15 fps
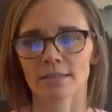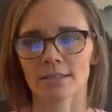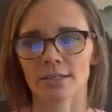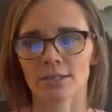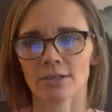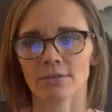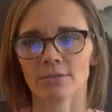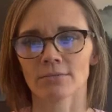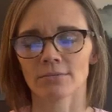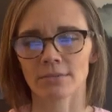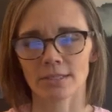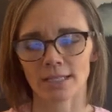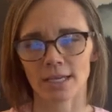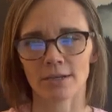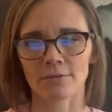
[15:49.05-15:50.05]
you know,
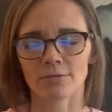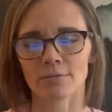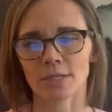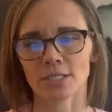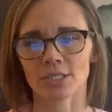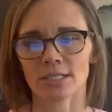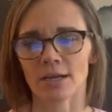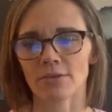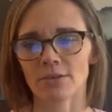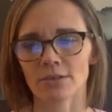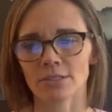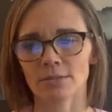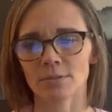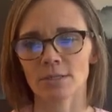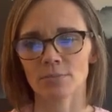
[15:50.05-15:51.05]
get information out there
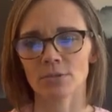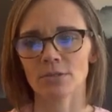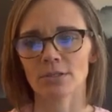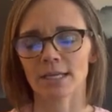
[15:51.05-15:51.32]
to people.